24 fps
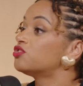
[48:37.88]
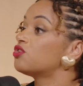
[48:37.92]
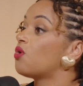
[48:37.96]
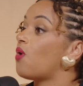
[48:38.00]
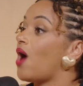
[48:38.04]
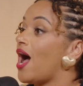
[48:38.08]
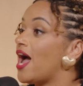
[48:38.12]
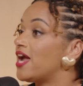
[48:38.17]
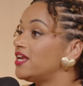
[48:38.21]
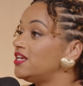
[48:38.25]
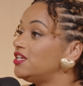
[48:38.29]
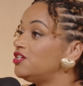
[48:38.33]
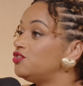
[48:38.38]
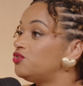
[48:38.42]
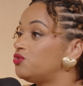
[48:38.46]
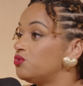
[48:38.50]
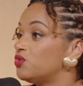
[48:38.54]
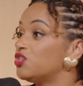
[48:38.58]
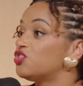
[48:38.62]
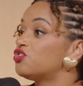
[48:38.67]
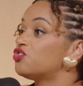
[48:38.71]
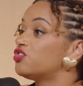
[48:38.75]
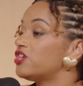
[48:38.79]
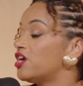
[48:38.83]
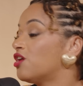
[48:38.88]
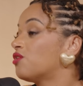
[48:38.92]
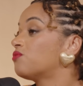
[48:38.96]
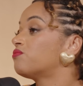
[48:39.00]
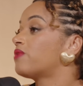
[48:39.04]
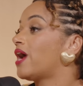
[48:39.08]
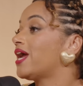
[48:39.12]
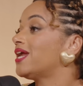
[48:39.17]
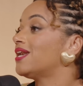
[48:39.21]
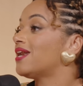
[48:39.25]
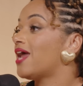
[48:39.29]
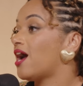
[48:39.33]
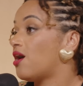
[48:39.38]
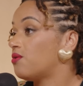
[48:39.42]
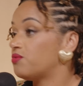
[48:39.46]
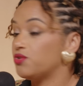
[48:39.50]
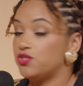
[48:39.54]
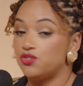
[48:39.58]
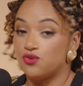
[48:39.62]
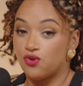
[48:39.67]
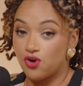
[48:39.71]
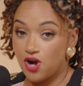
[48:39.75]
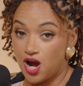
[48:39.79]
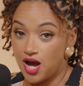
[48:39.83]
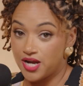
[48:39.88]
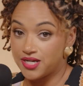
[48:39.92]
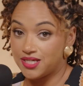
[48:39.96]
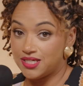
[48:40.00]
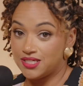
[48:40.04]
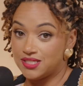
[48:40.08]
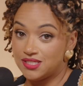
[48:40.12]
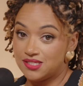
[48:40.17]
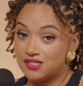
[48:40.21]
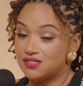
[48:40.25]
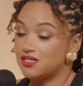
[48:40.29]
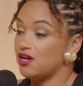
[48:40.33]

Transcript: So I need you to share right now with your audience,